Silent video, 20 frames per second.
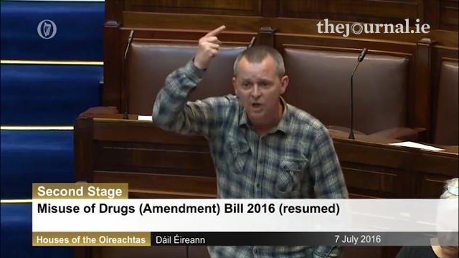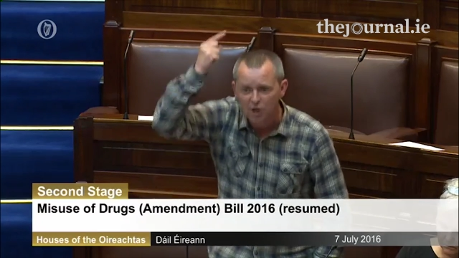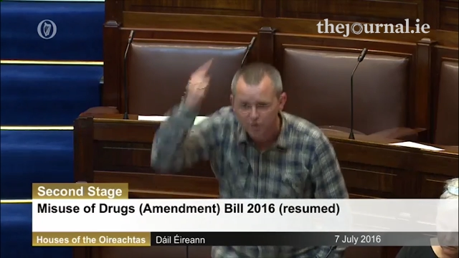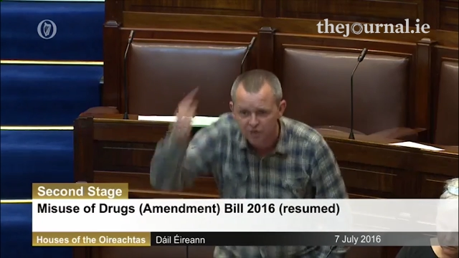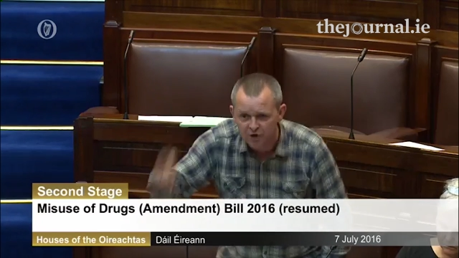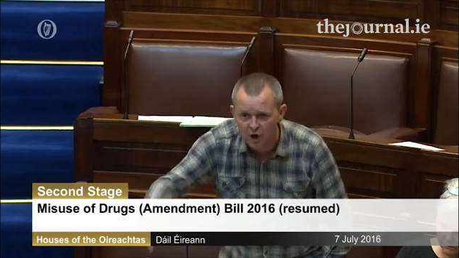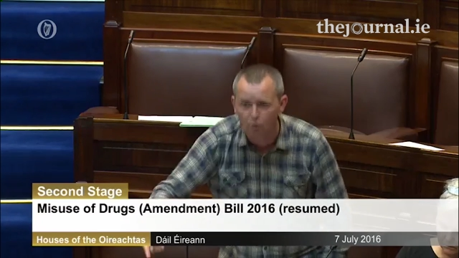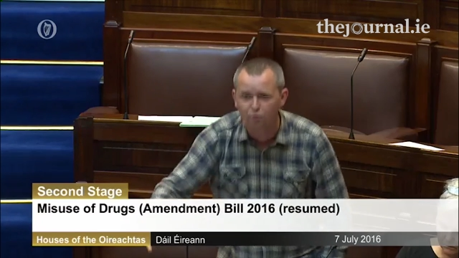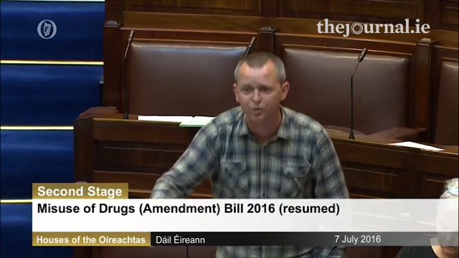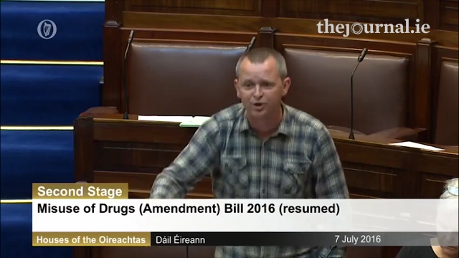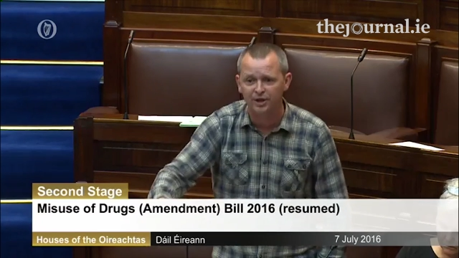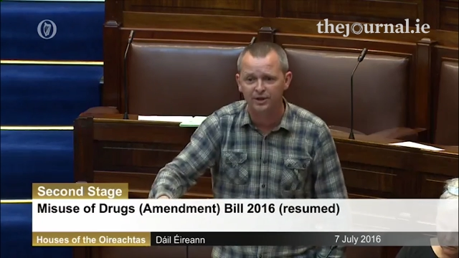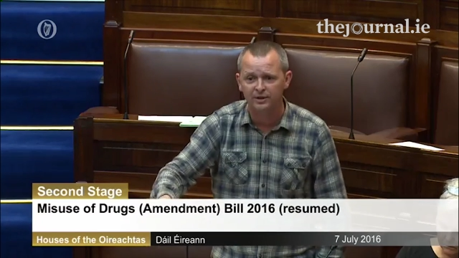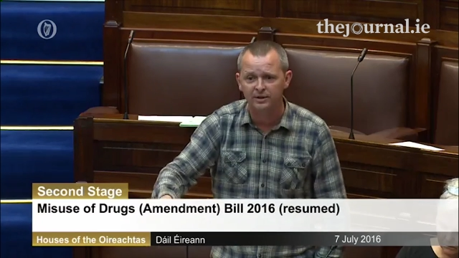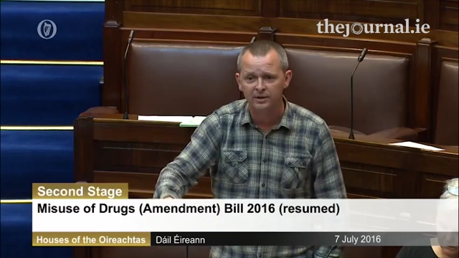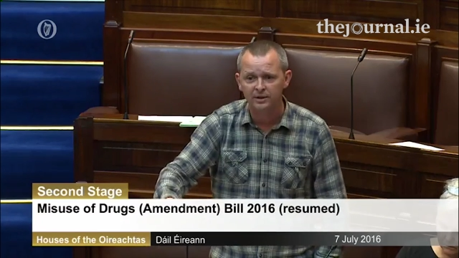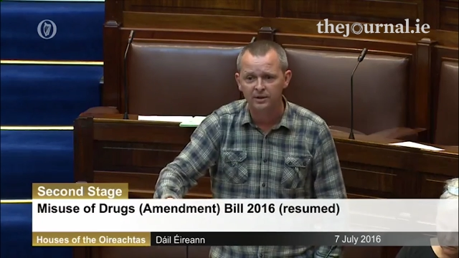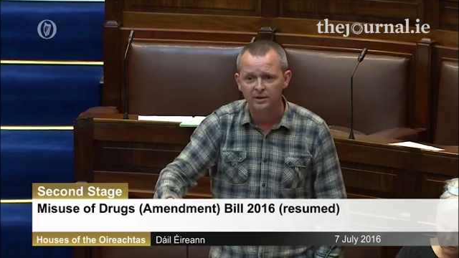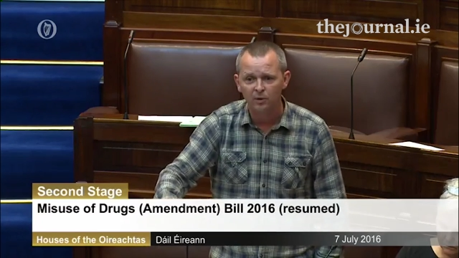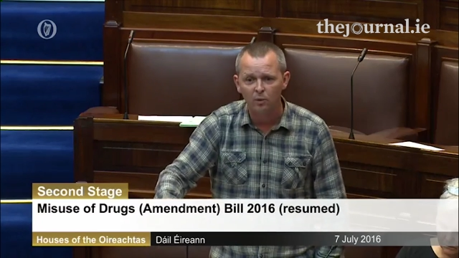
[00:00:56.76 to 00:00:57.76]
notion
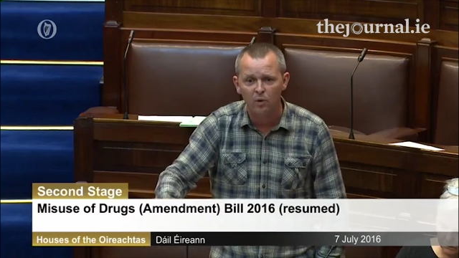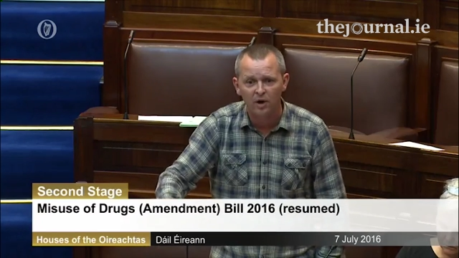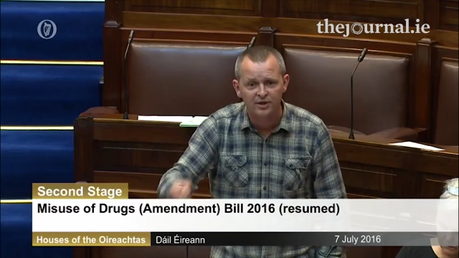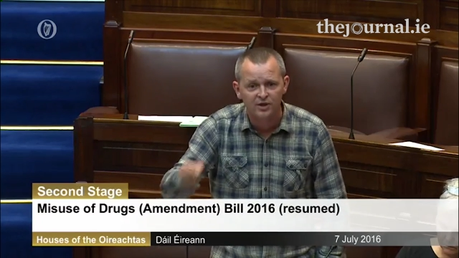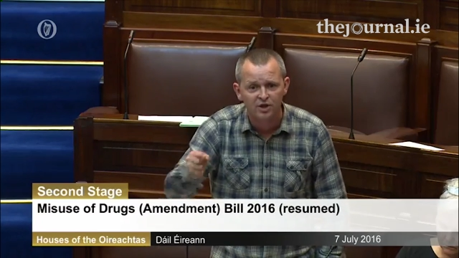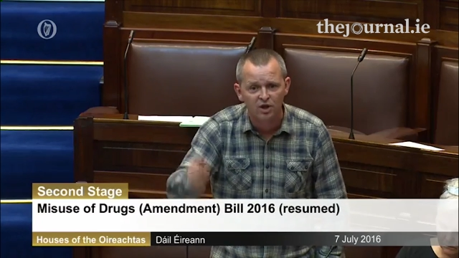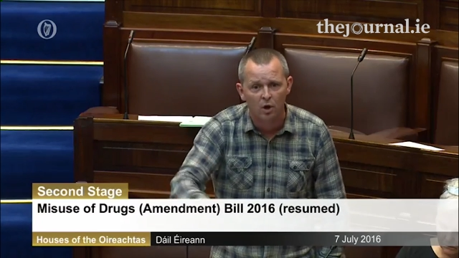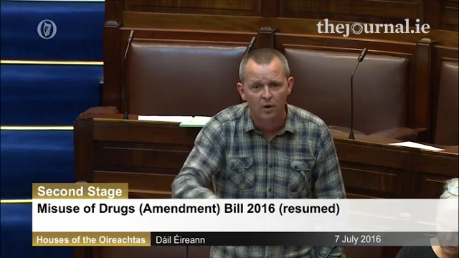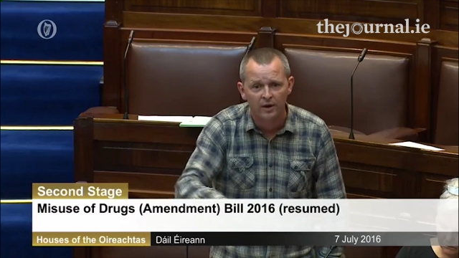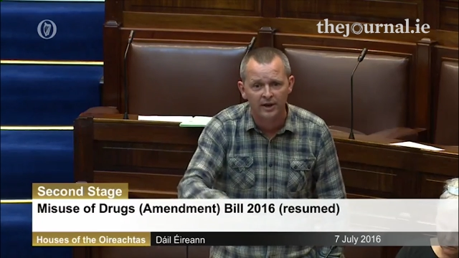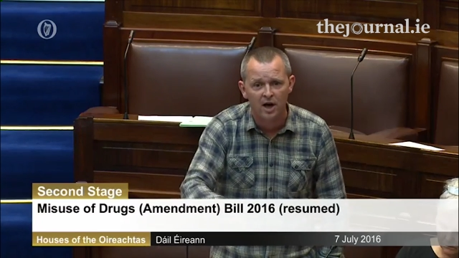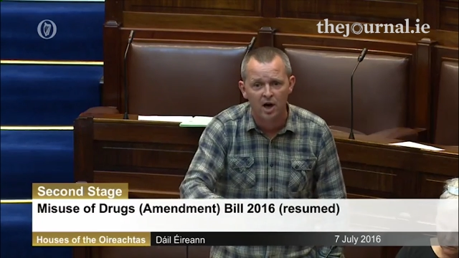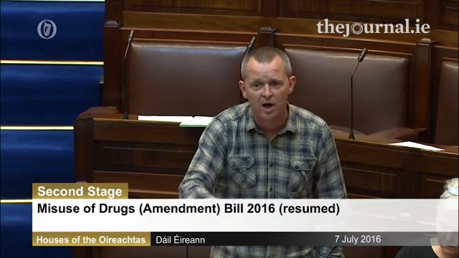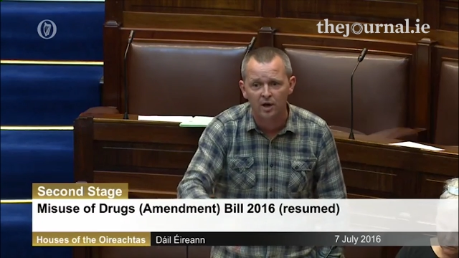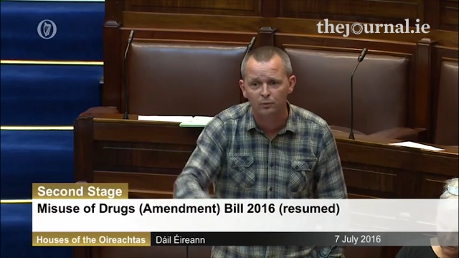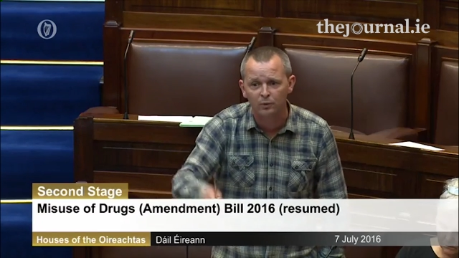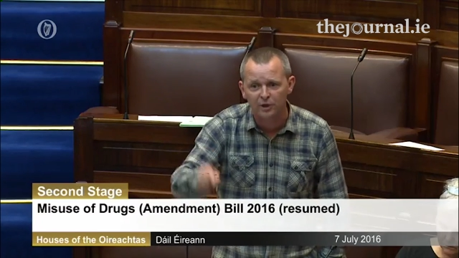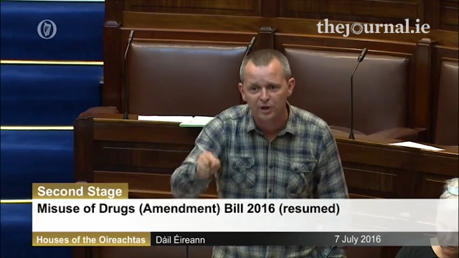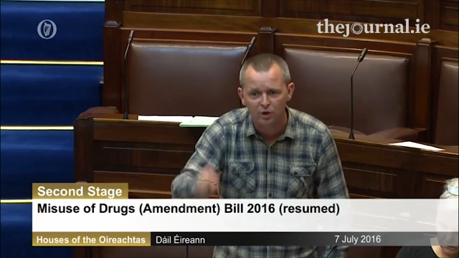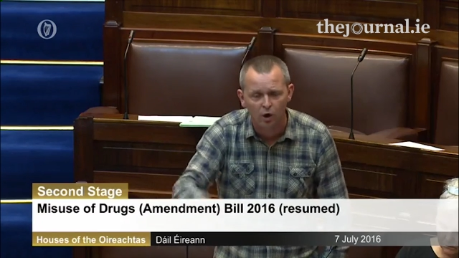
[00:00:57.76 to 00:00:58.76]
what is going on
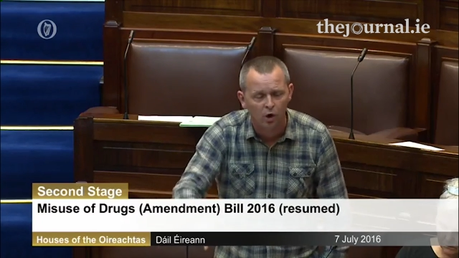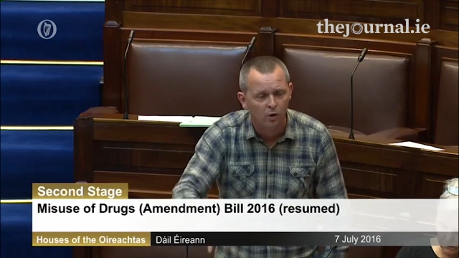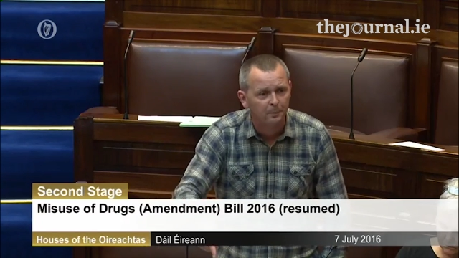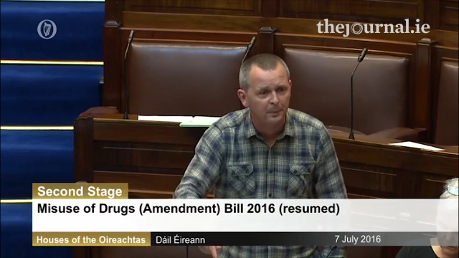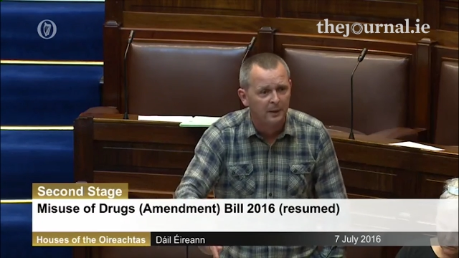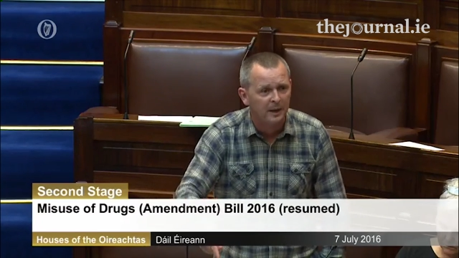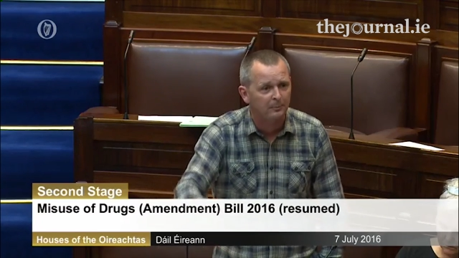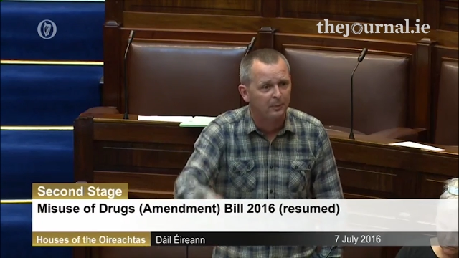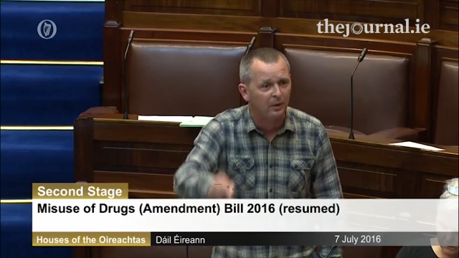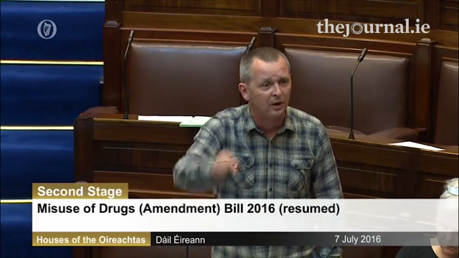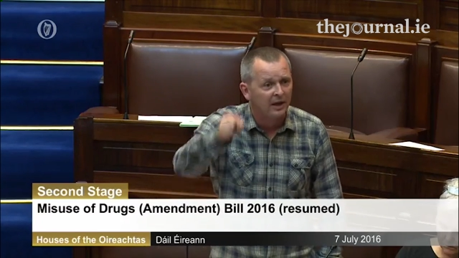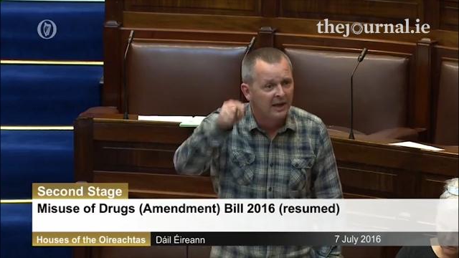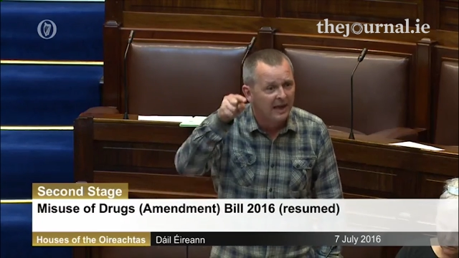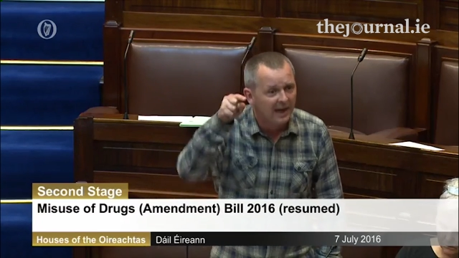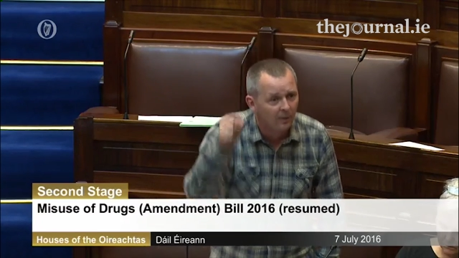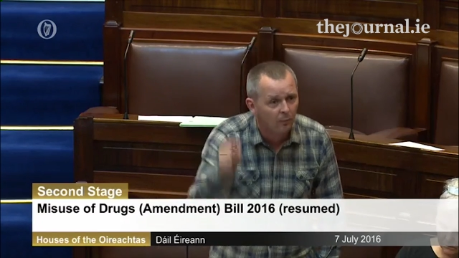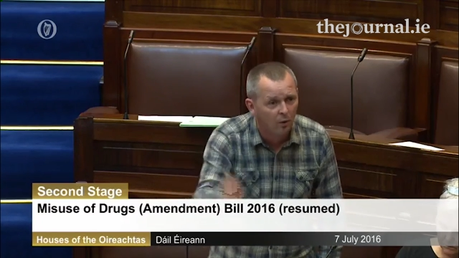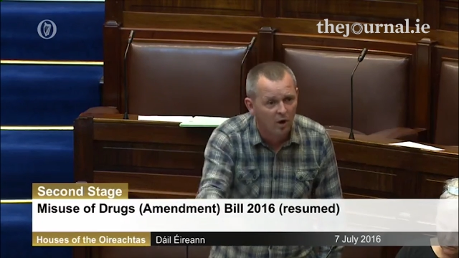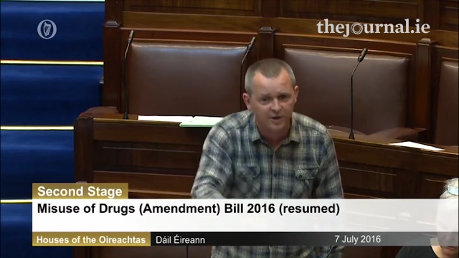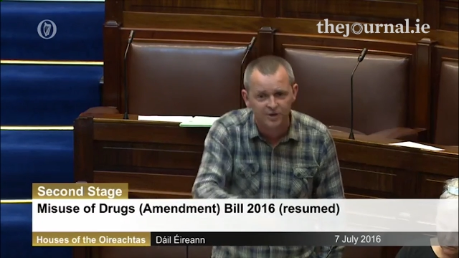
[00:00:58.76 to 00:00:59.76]
with young people,
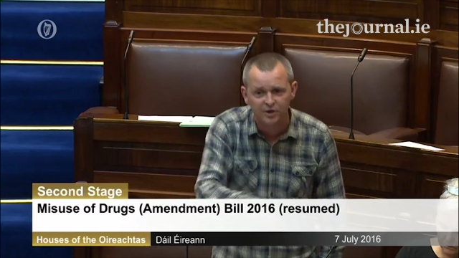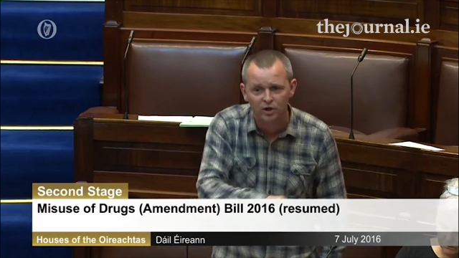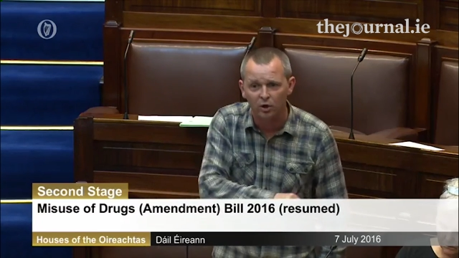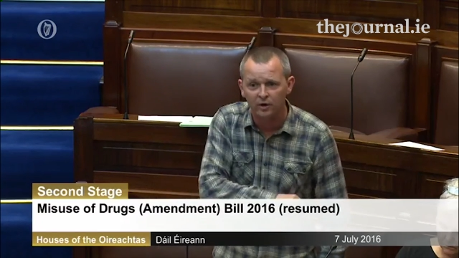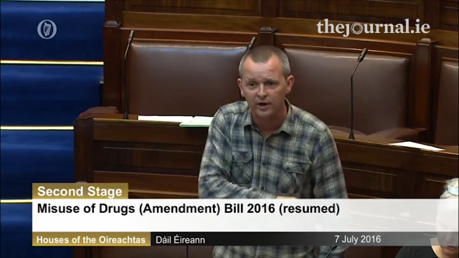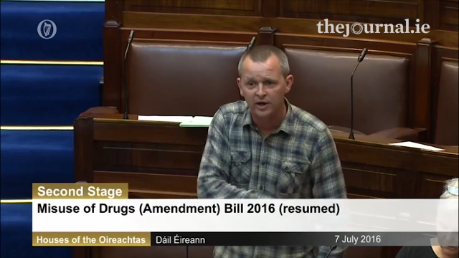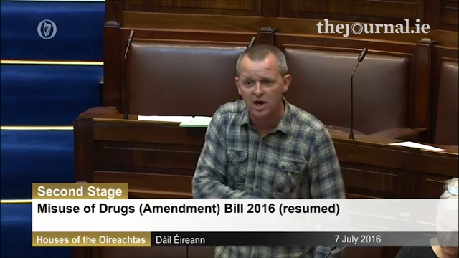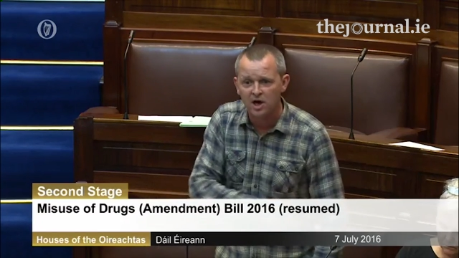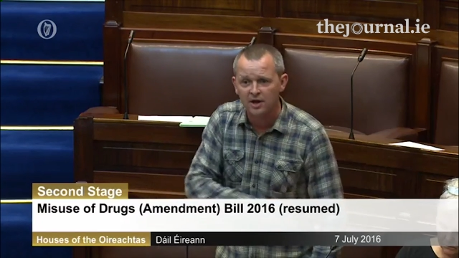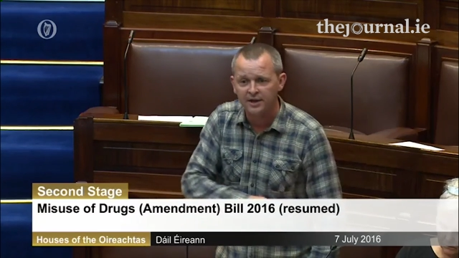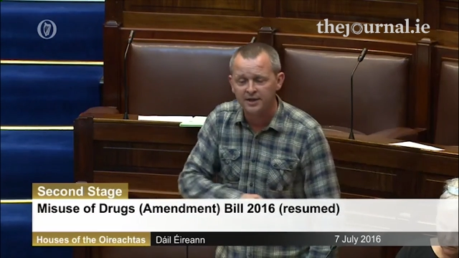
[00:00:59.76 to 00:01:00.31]
what is going on in